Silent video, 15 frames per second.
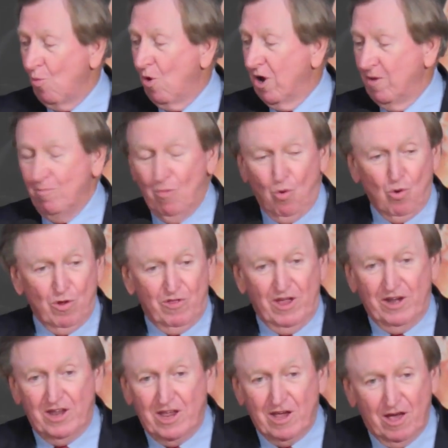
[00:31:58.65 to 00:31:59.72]
one more
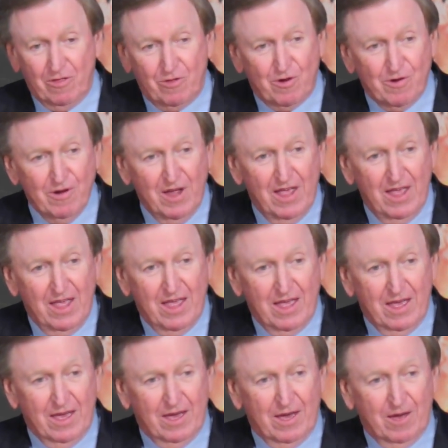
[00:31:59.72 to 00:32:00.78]
than the other.
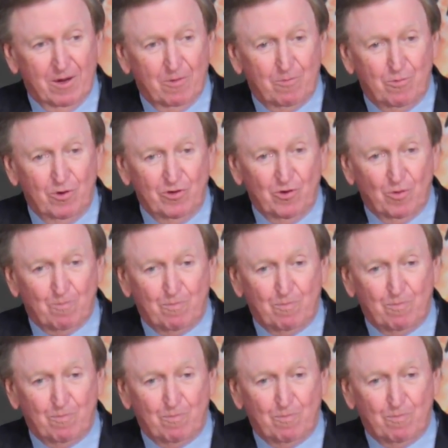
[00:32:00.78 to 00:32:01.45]
When you're